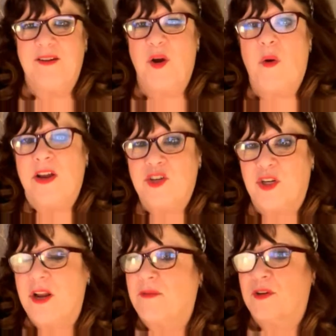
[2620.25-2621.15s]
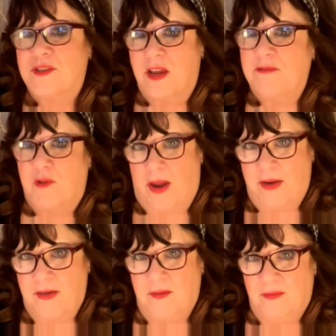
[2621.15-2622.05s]
know I should never say
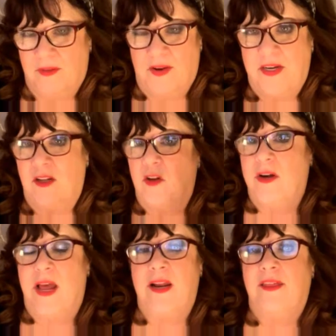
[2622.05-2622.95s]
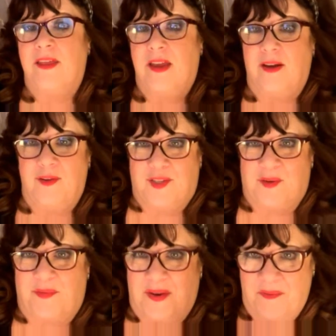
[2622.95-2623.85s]
friend if I didn't learn anything else
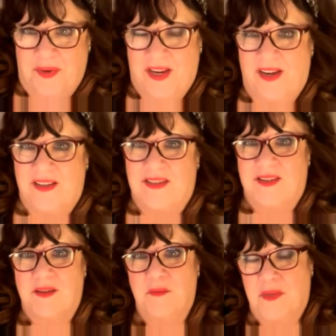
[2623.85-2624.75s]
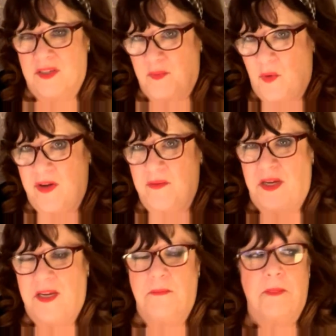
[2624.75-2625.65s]
about BX, Beast Boy, and
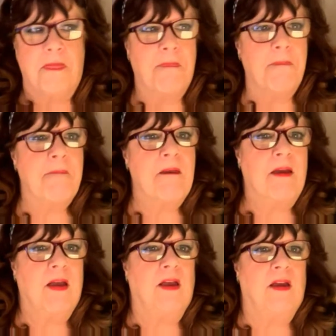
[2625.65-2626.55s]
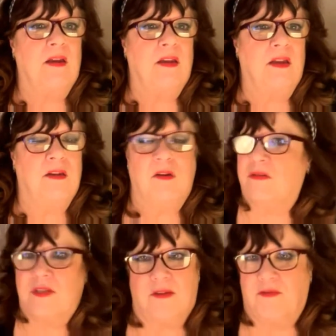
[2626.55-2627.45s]
me.
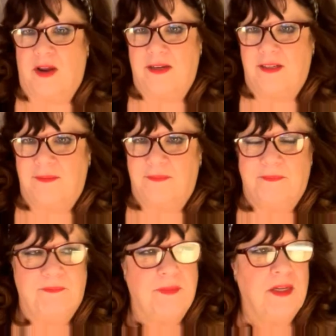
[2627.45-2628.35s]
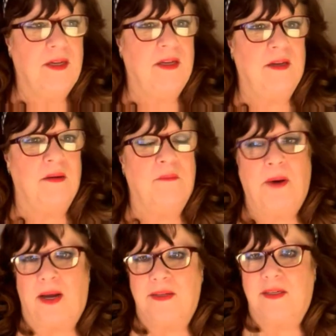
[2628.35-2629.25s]
Don't say friend.
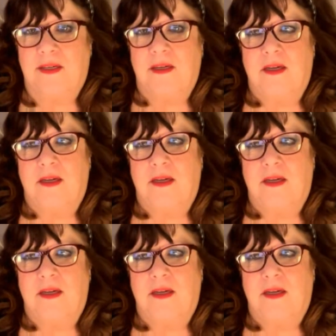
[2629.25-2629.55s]
But